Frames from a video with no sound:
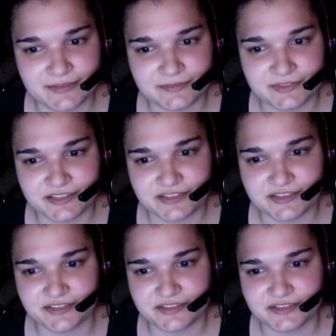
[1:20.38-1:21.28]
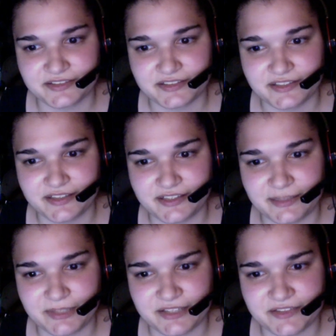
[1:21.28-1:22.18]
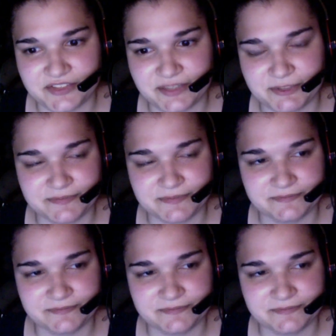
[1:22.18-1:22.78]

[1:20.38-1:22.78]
Just getting by the summer.